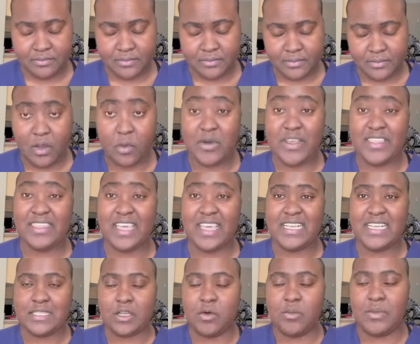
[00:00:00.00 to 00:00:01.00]
when
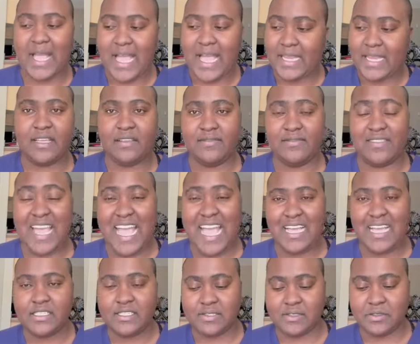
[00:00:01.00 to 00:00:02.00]
things go bad. That
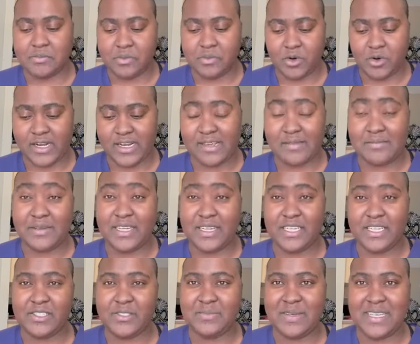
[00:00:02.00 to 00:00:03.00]
is so important. I'm gonna
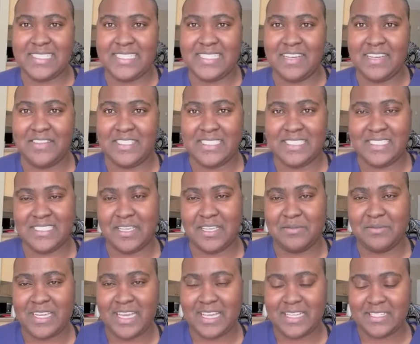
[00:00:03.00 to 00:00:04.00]
use myself as a
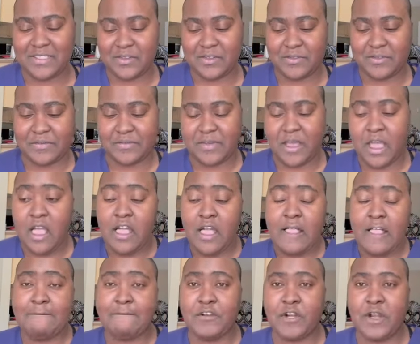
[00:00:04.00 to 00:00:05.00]
subject. So
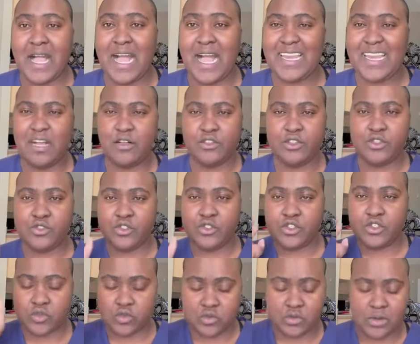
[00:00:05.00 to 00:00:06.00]
I'll use